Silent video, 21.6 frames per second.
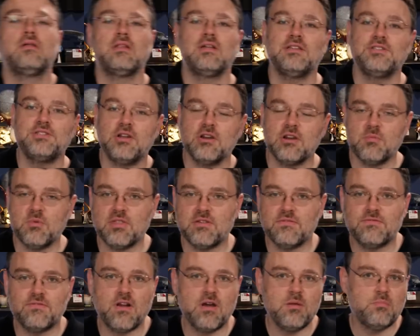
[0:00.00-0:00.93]
Now let's talk about
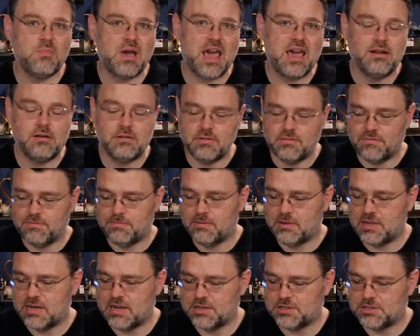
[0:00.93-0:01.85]
the front panel
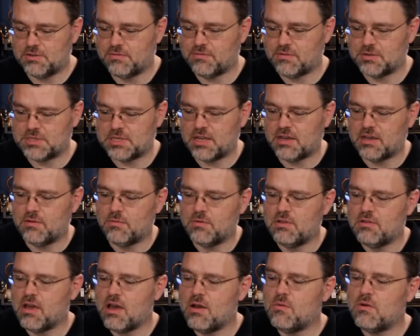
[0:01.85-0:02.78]
connection for a second.
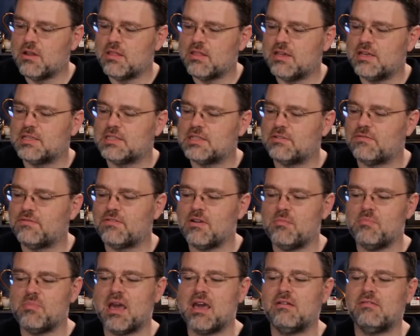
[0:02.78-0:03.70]
When you got one of these, the
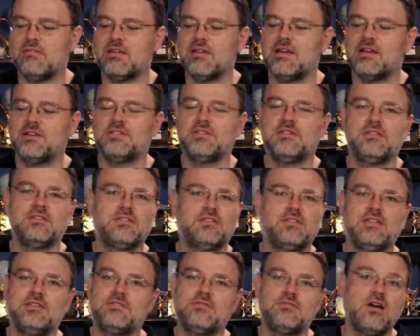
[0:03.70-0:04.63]
front panel connections,
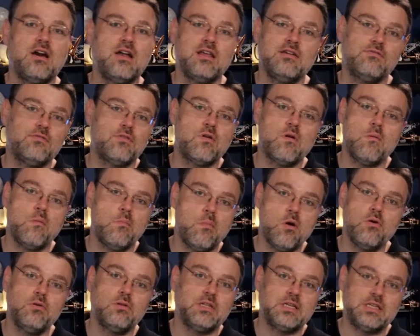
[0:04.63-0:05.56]
these are not even
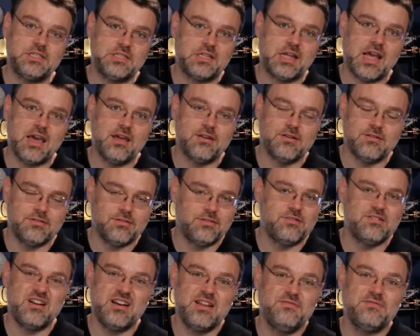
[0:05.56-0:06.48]
remotely standard.
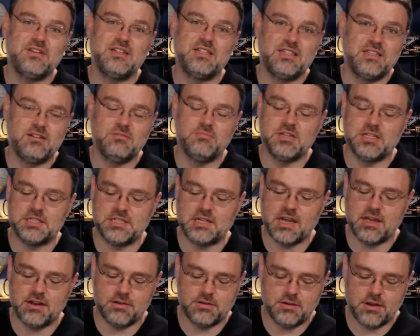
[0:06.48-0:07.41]
They're not even a little bit
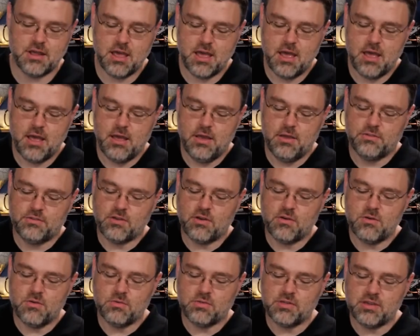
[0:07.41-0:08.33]
standard.
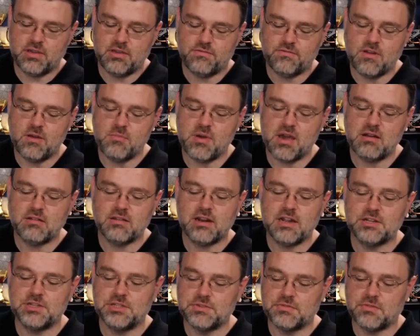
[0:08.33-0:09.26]
So the front panel
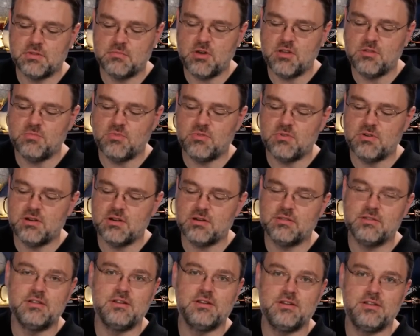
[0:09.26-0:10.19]
connections for the
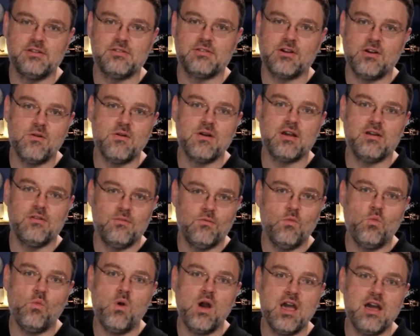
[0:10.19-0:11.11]
motherboard that you're
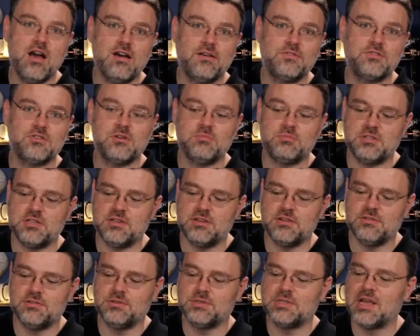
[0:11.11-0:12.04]
going way off script to
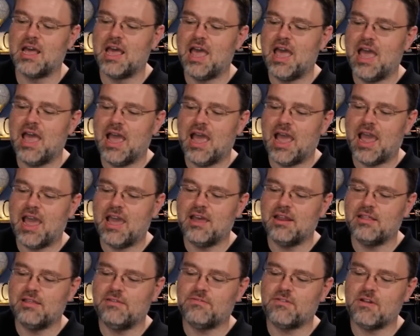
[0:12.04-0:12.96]
use
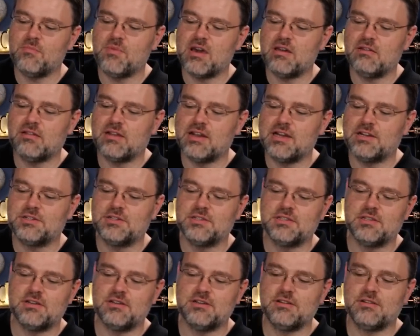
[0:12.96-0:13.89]
and the front panel
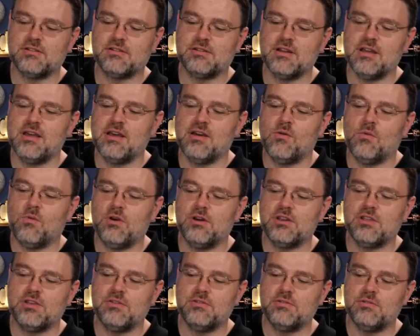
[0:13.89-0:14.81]
connections on your
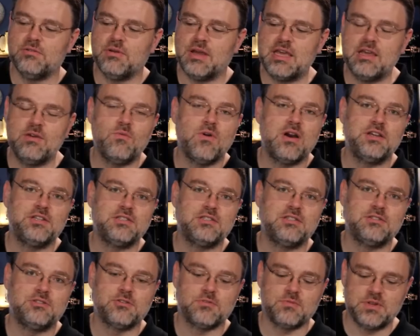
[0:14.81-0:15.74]
1U
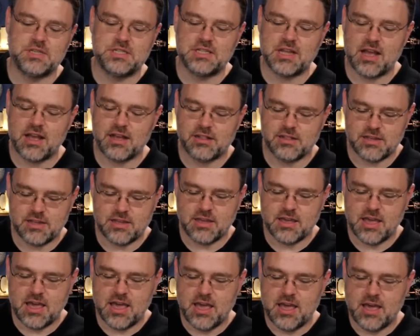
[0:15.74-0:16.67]
e-waste that you're recycling
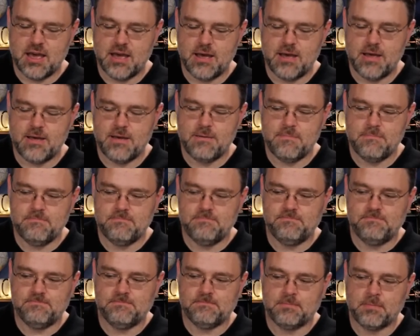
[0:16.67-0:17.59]

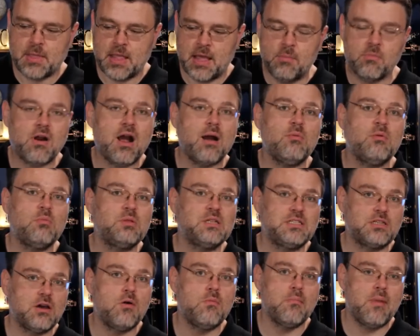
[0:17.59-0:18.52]
um,
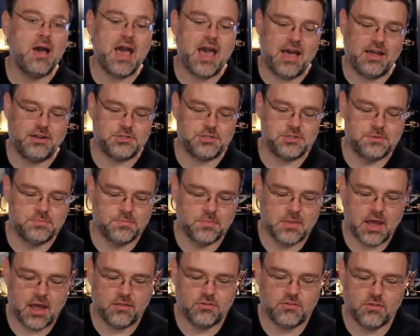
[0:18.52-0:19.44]
probably don't match.
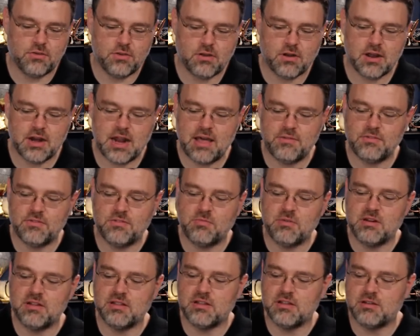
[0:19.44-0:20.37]
And so you're gonna have to
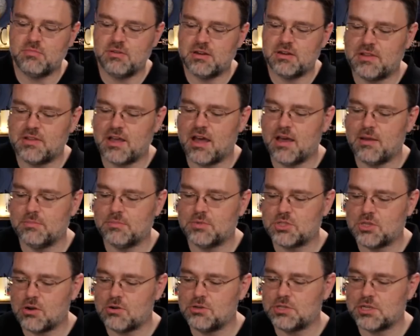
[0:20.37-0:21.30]
spend a little time
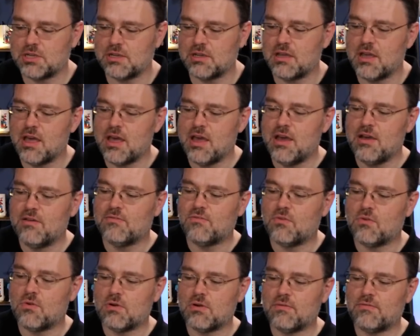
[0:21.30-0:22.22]
searching
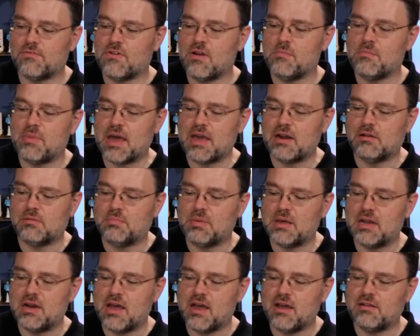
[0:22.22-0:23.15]
for front panel
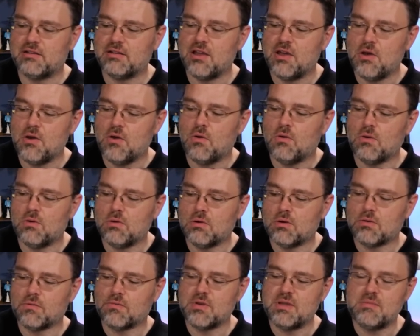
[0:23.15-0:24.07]
pinout
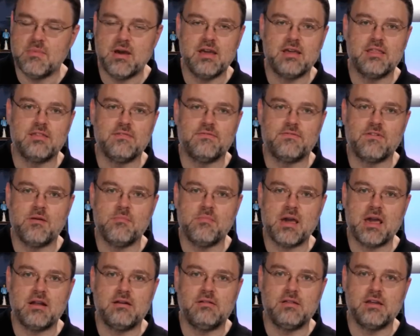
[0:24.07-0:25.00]
or remake the front
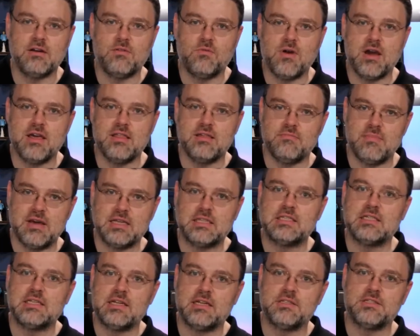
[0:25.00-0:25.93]
panel in a way that
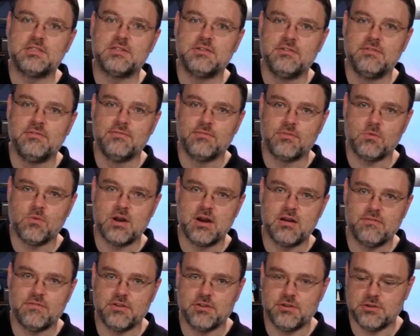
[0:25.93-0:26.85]
makes sense for
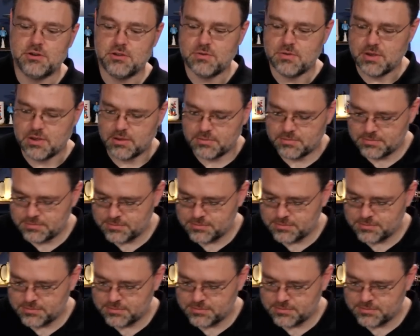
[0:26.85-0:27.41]
whatever you're doing.